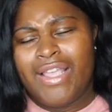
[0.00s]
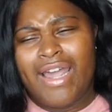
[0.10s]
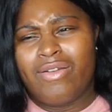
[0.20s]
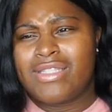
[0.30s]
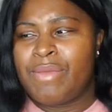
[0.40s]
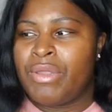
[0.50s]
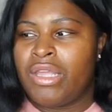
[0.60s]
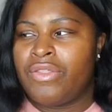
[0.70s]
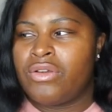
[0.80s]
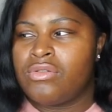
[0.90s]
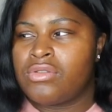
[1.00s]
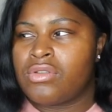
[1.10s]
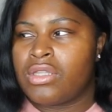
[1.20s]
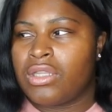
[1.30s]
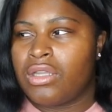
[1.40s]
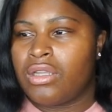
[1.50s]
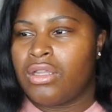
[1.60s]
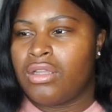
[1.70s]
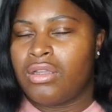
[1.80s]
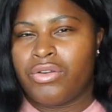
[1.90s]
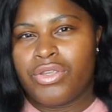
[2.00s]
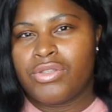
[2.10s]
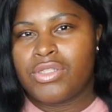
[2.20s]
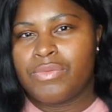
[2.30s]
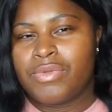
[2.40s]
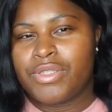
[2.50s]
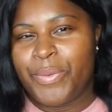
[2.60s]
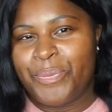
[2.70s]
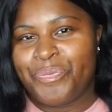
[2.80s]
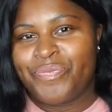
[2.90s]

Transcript: I don't see many of those on YouTube. So